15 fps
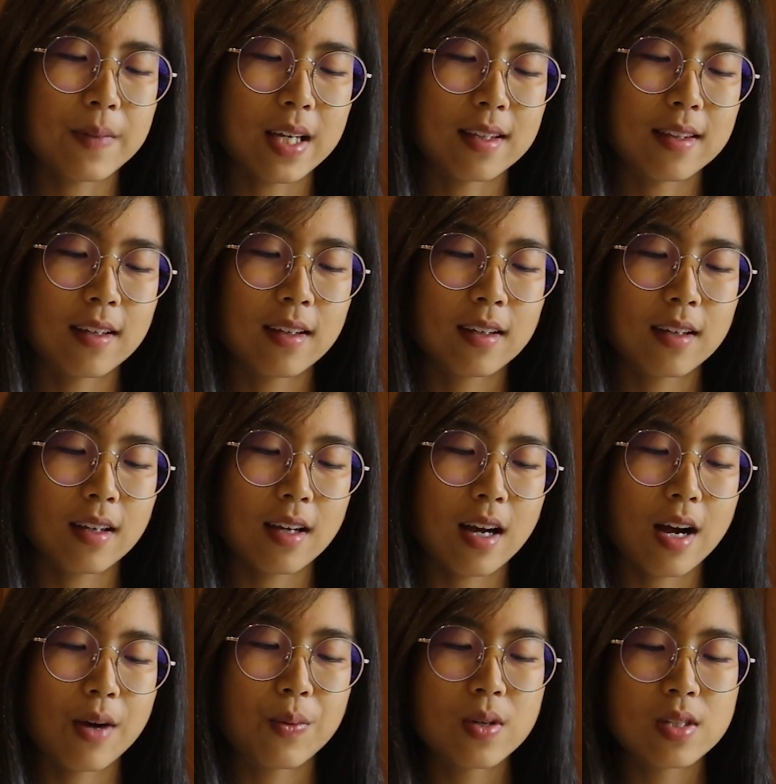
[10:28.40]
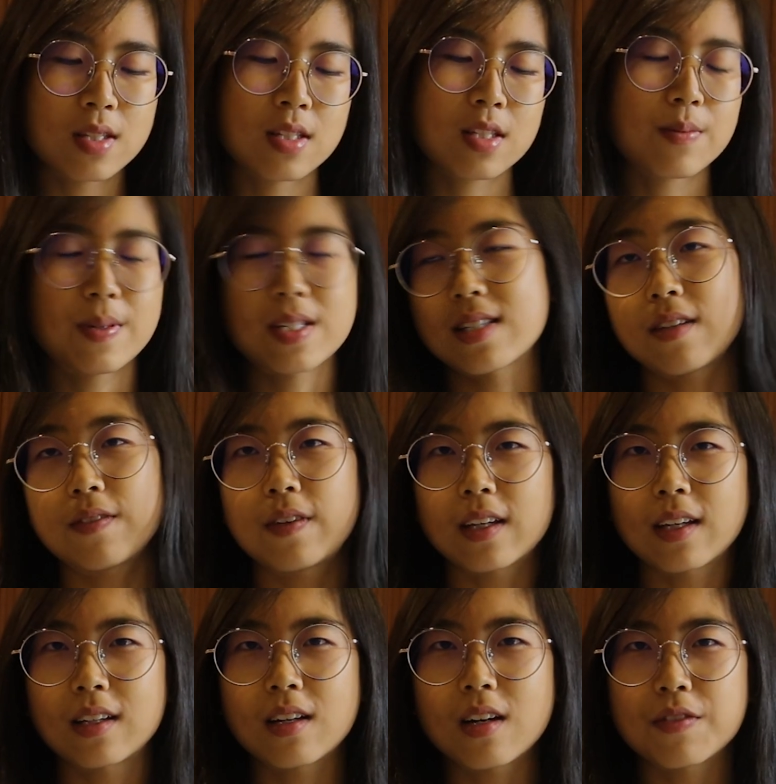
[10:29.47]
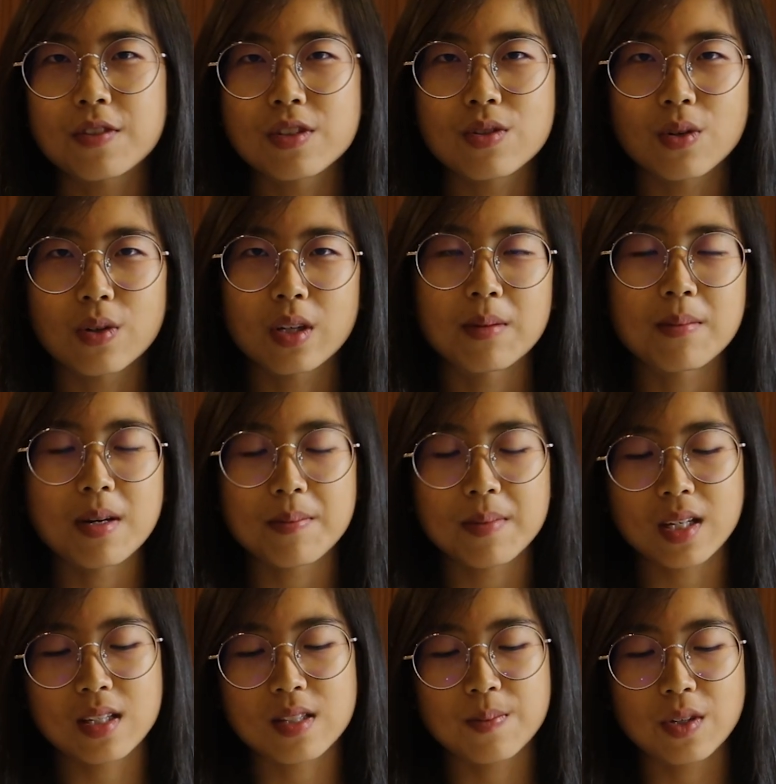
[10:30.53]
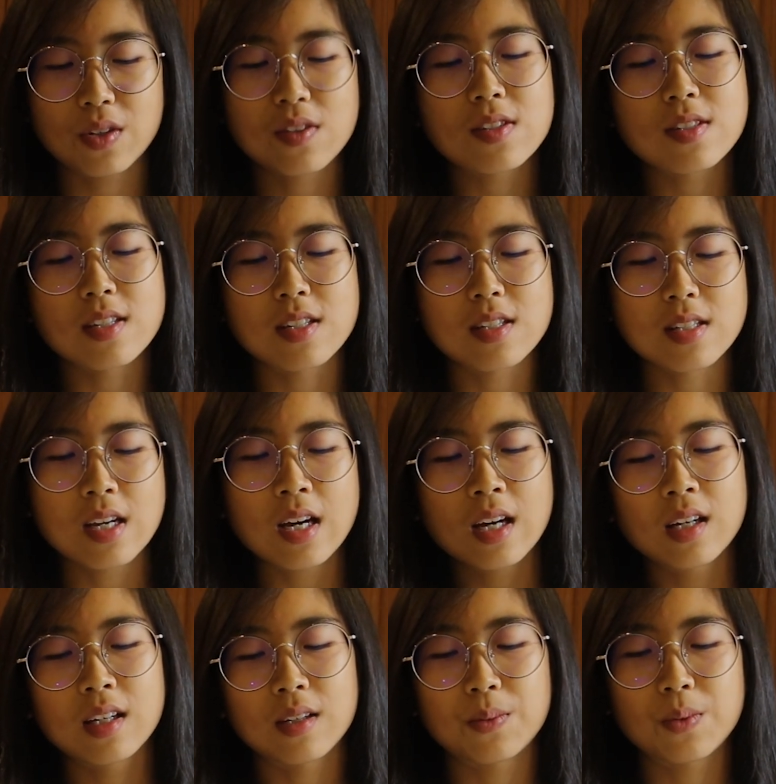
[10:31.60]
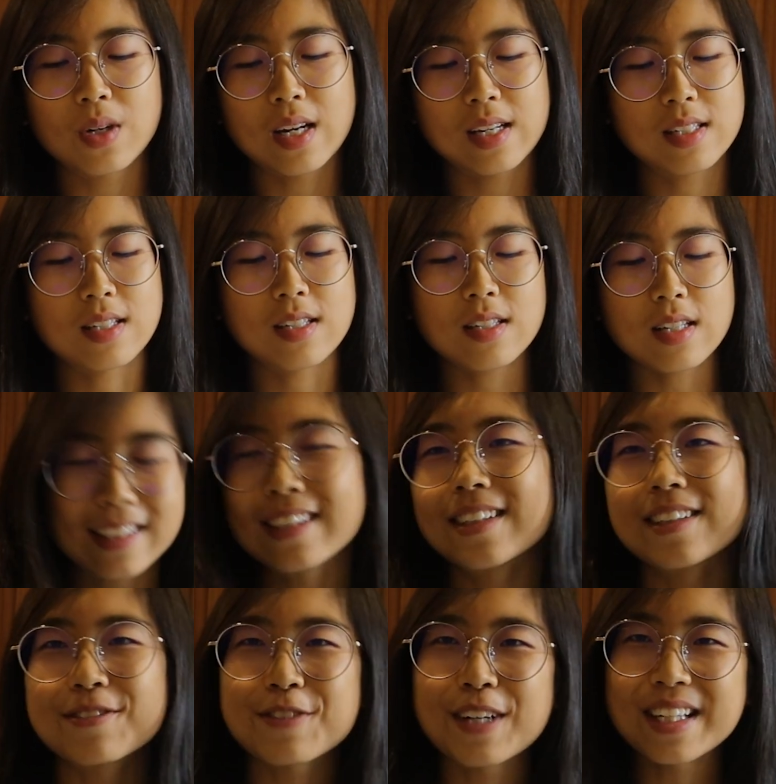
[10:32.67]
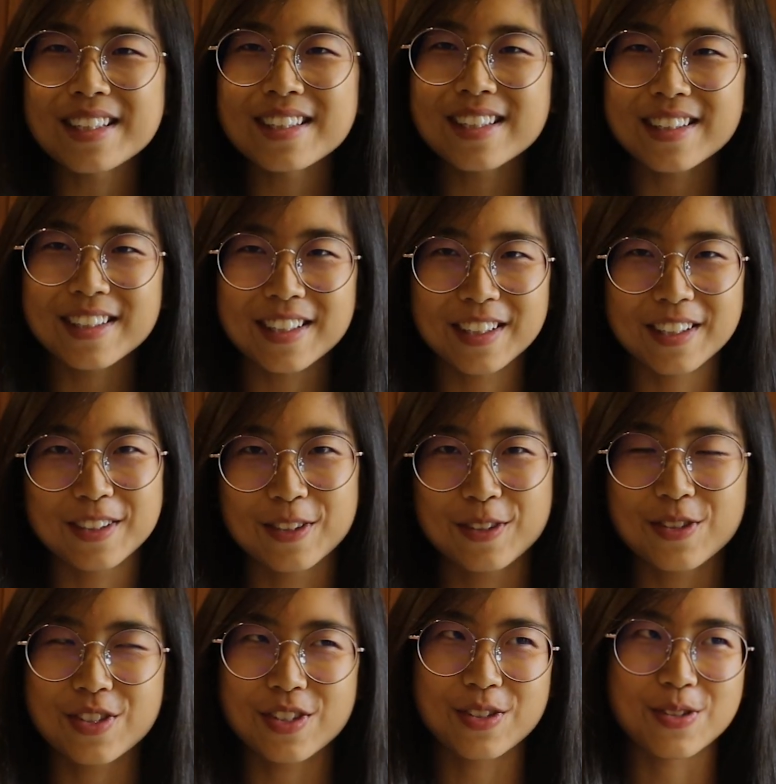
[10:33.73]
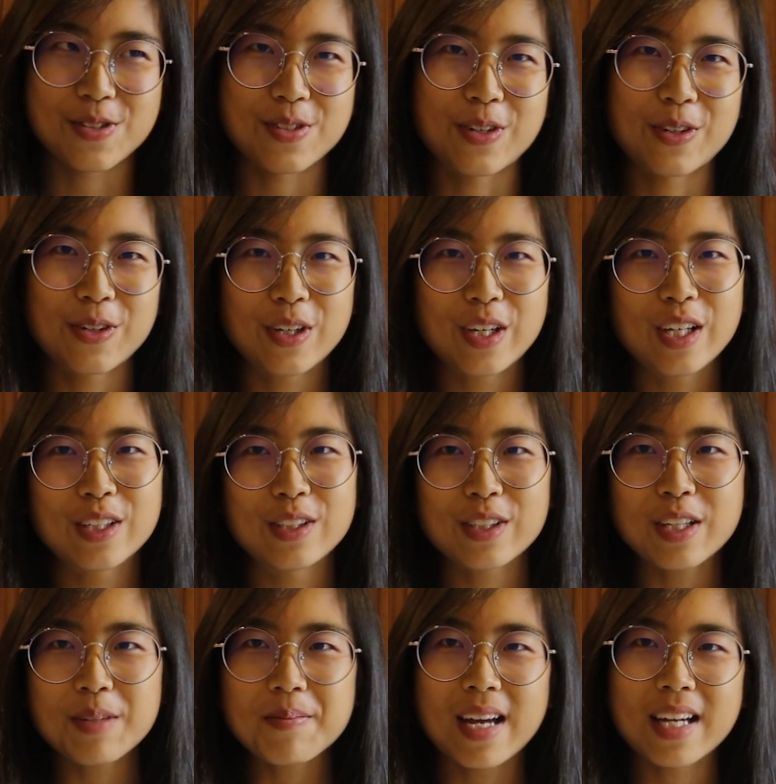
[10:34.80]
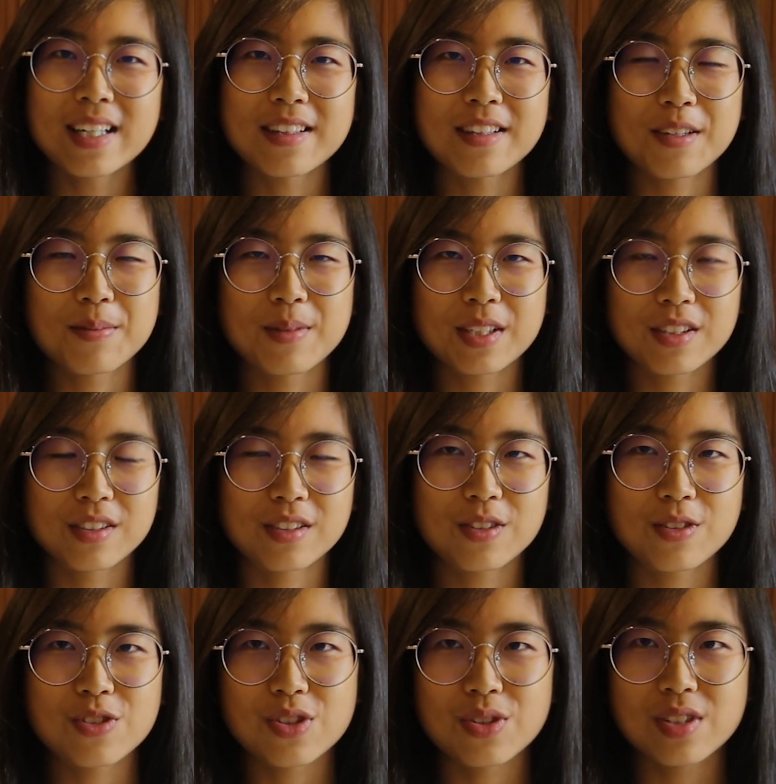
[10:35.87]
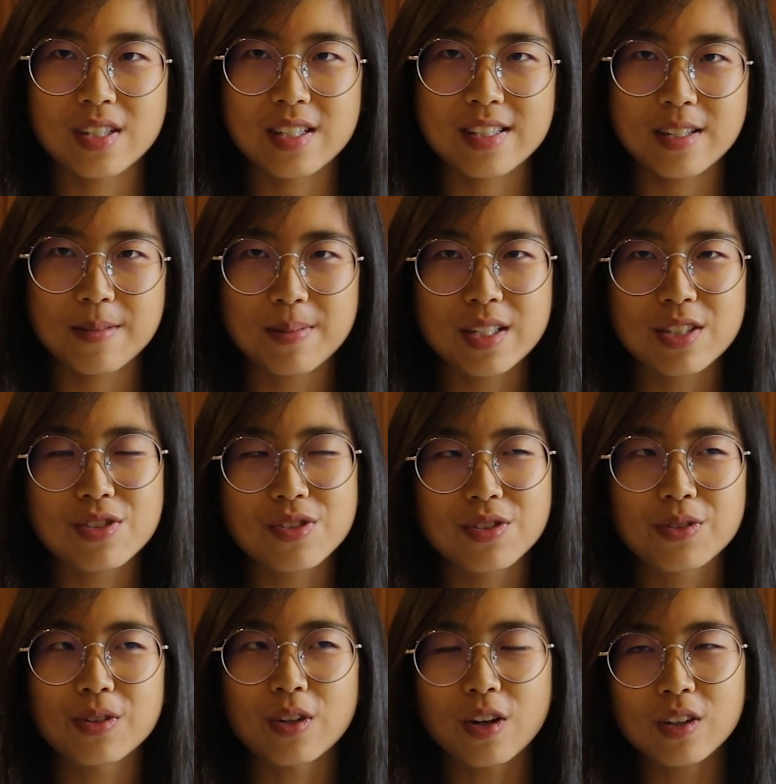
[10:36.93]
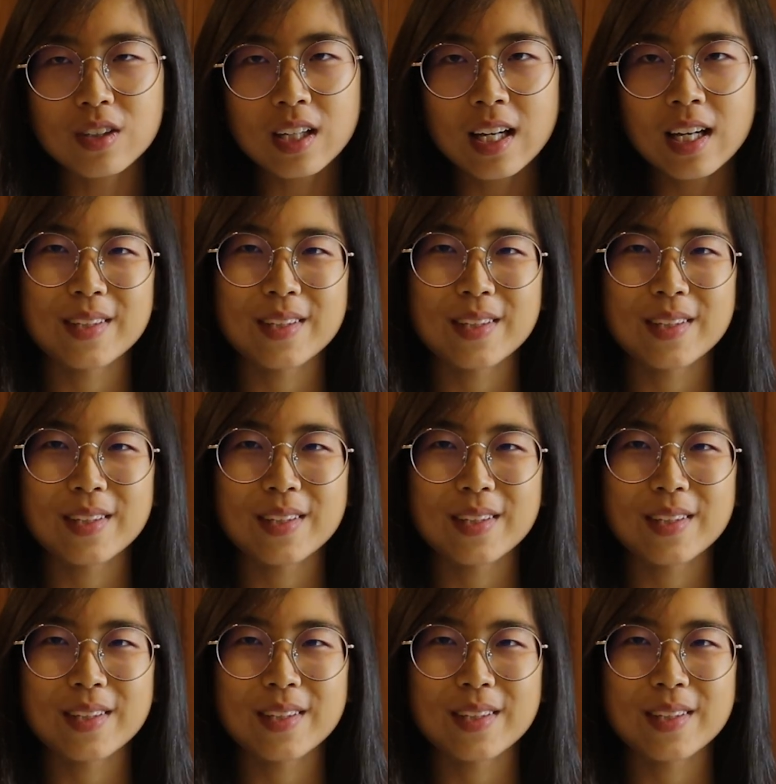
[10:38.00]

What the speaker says: I think I wasn't specific enough in talking about my experiences and what I did. And finally, the conclusion. So looking back, I think my conclusion is a bit too long.